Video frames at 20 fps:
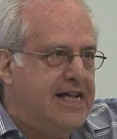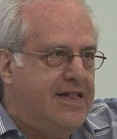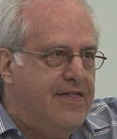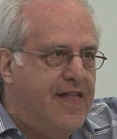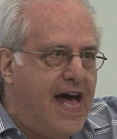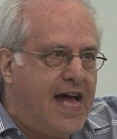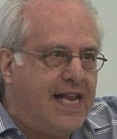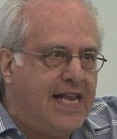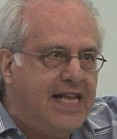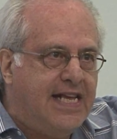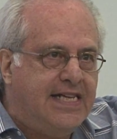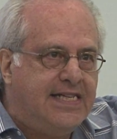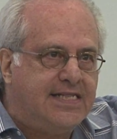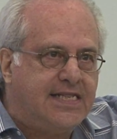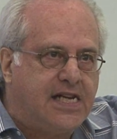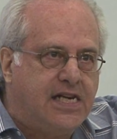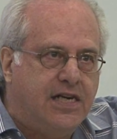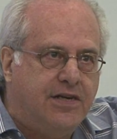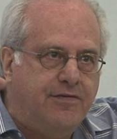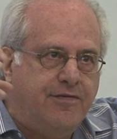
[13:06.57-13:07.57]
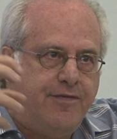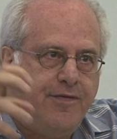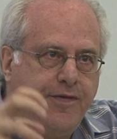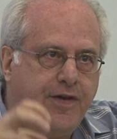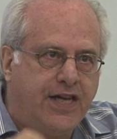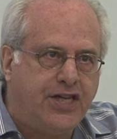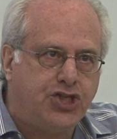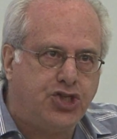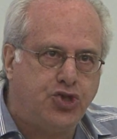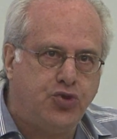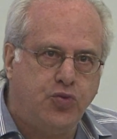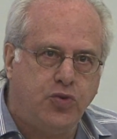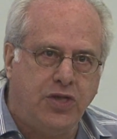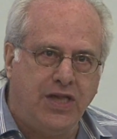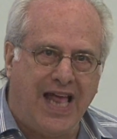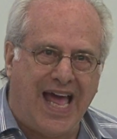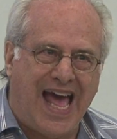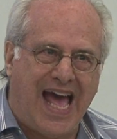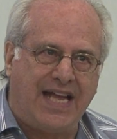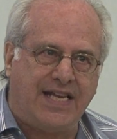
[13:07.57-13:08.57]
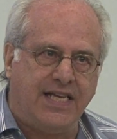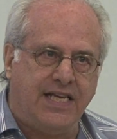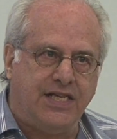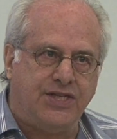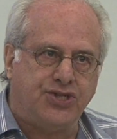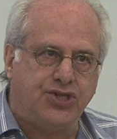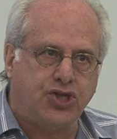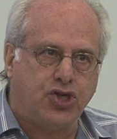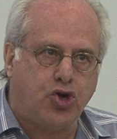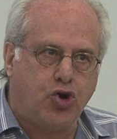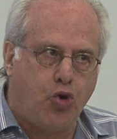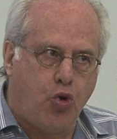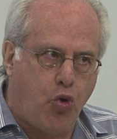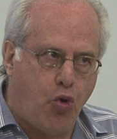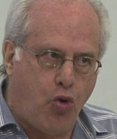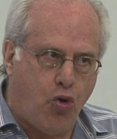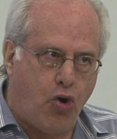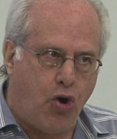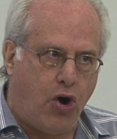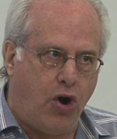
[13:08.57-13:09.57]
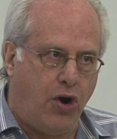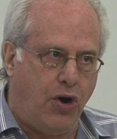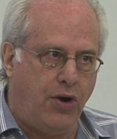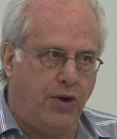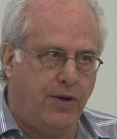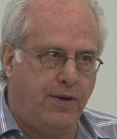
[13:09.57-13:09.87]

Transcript: that is conflictual at its core,